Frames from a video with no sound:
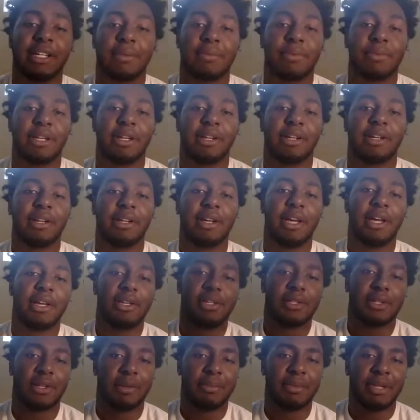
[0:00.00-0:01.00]
there.
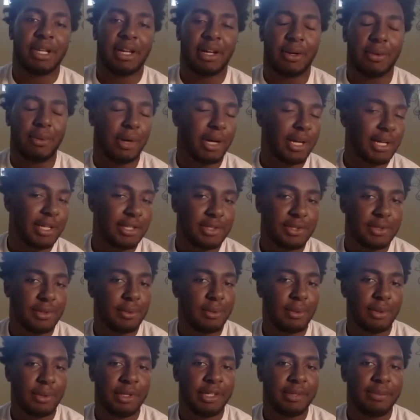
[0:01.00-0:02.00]
So I'm not quite
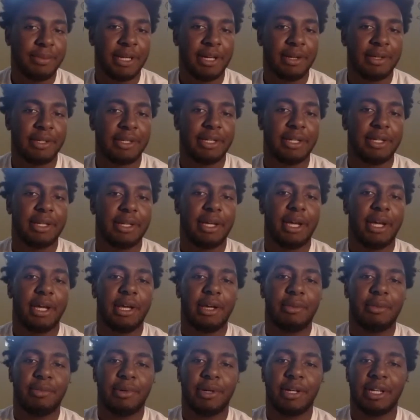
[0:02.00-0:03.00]
too worried about it.
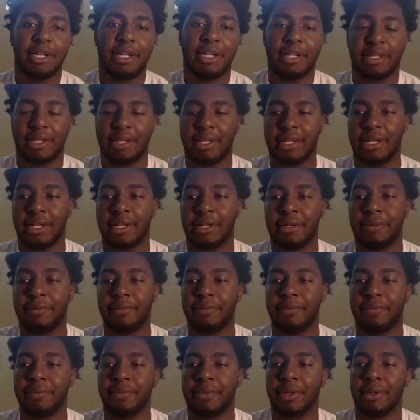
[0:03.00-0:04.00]
But
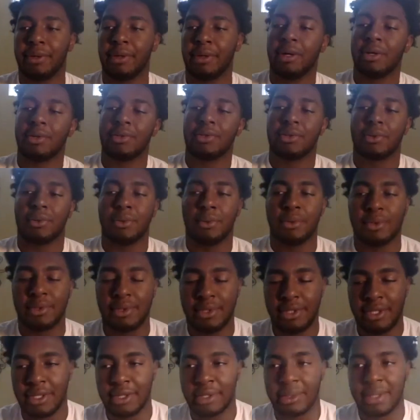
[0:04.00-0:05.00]
there are schools in
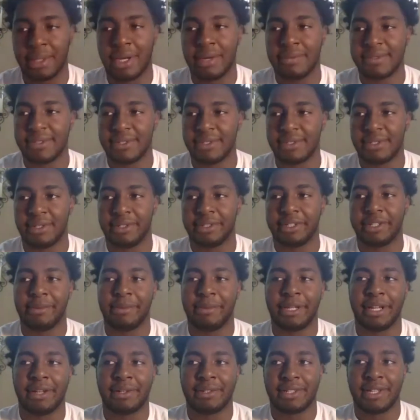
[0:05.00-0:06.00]
the other conferences that are coming
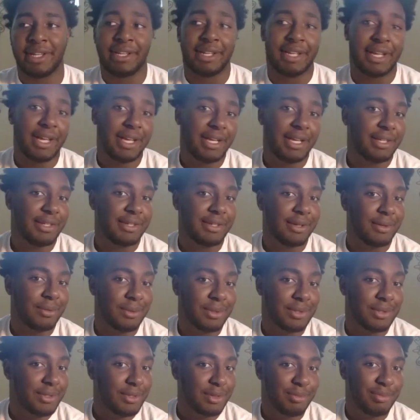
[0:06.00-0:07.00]
out saying, hey, you know, we're
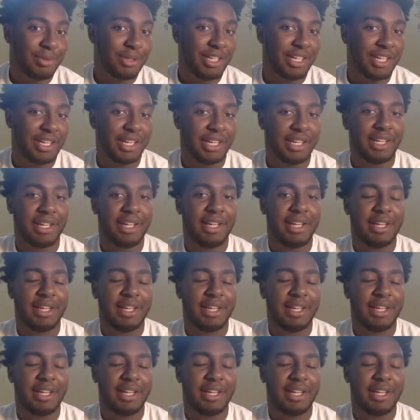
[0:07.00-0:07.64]
still playing and